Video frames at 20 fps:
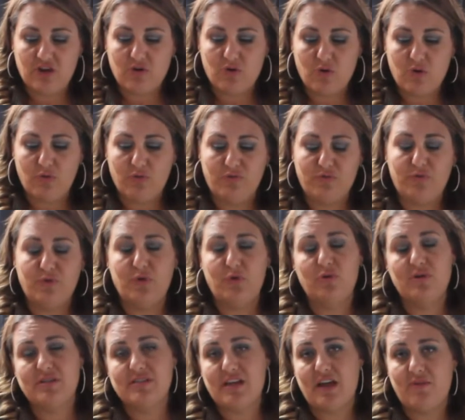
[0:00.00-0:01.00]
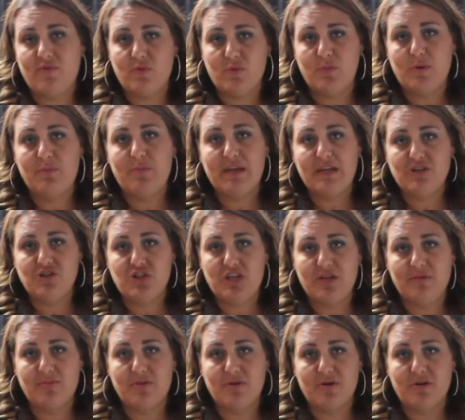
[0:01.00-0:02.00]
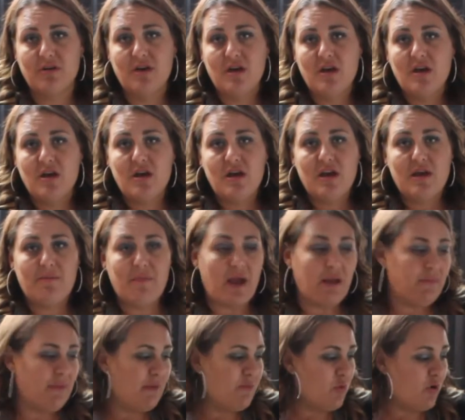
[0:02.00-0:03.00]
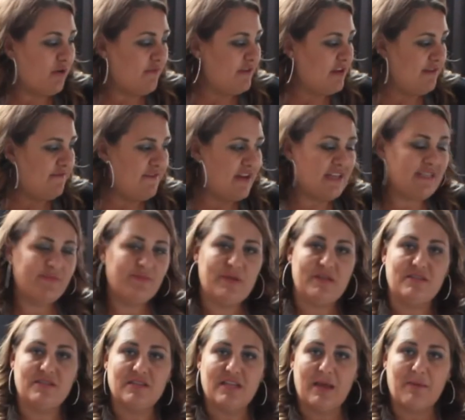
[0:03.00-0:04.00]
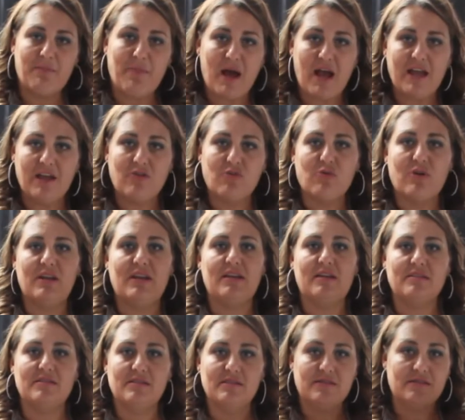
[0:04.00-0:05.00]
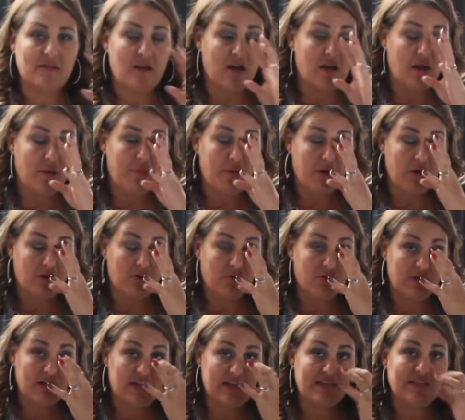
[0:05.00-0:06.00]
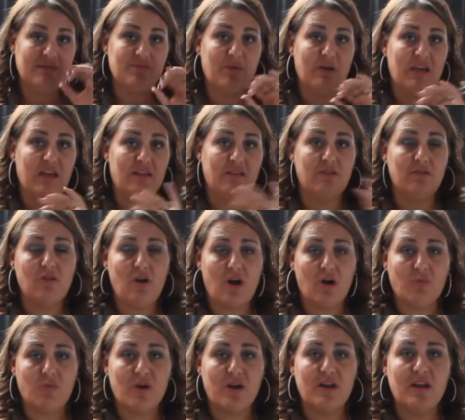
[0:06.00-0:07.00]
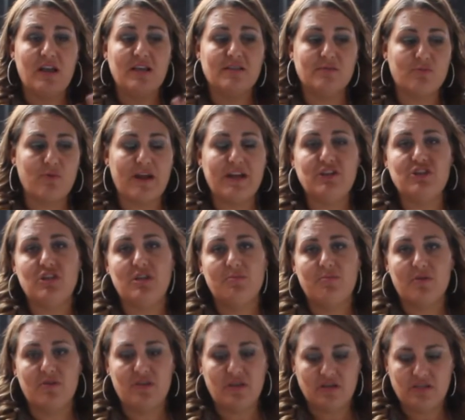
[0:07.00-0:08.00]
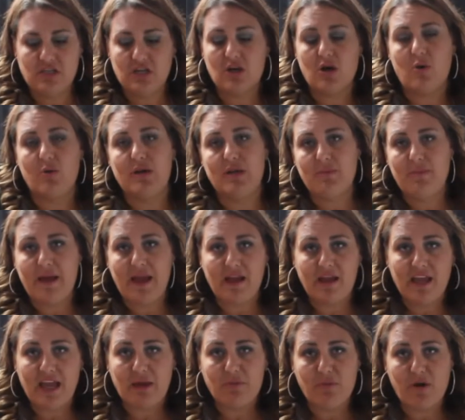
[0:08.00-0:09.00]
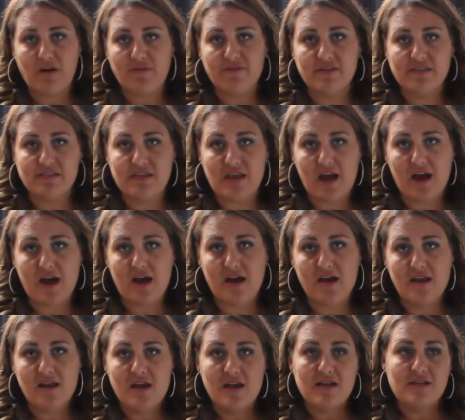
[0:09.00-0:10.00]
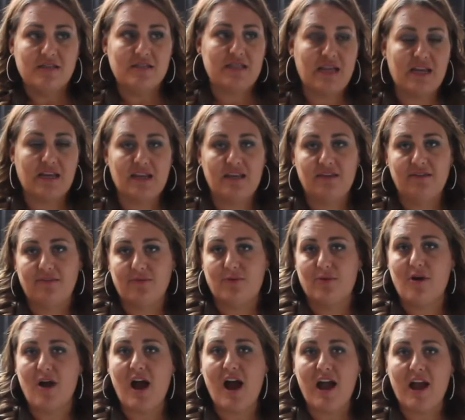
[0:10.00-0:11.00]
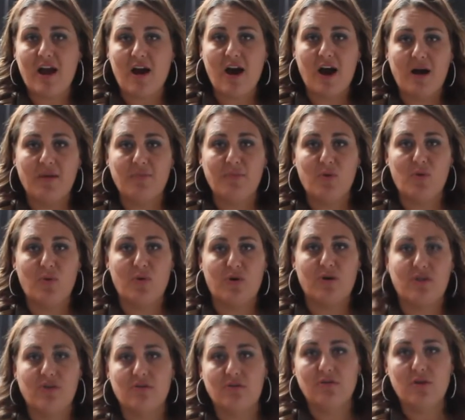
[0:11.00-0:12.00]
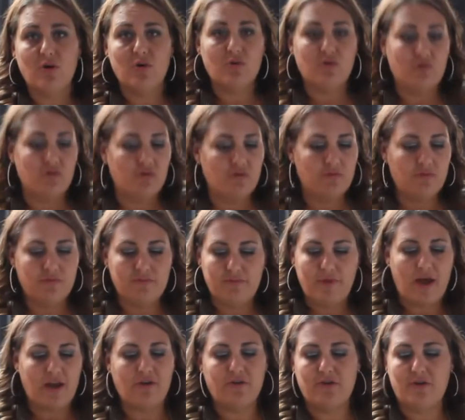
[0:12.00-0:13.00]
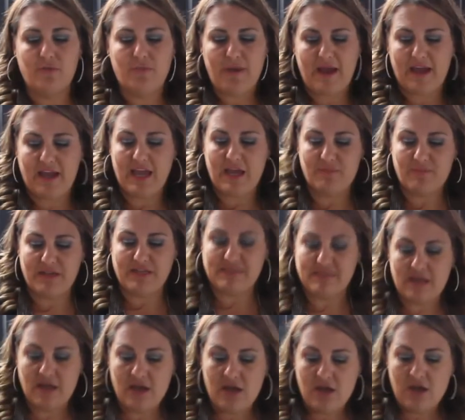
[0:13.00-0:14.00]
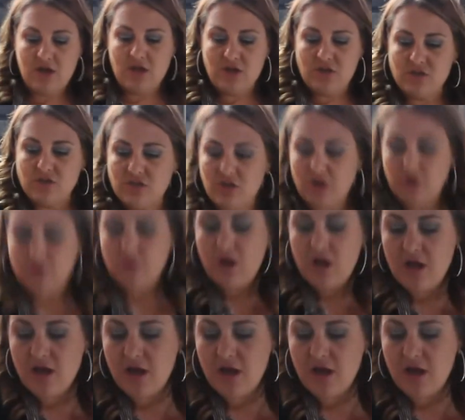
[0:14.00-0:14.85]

your own food, aside from it being cheaper. It might be more of an investment to like buy ingredients and stock up on ingredients, but in the long run, it's way cheaper than to go eat a pancake breakfast at Denny's or IHOP or your local, I don't know, pancake place. So